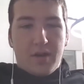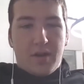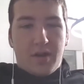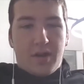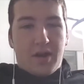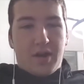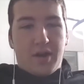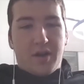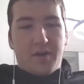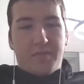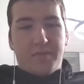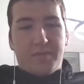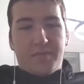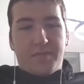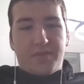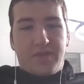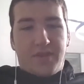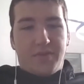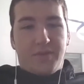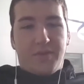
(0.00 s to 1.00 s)

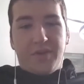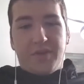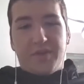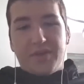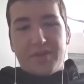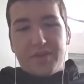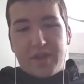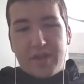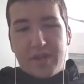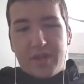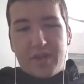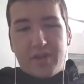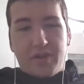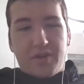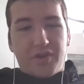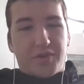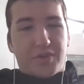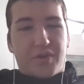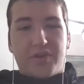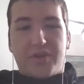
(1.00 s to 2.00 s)
So one thing that I
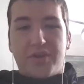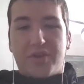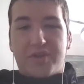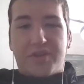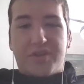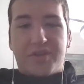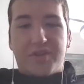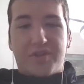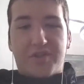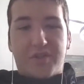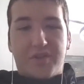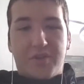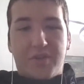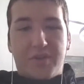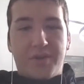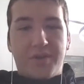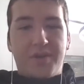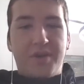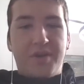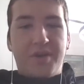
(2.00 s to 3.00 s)
noticed when I was looking at the
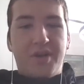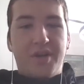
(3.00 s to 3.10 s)
score,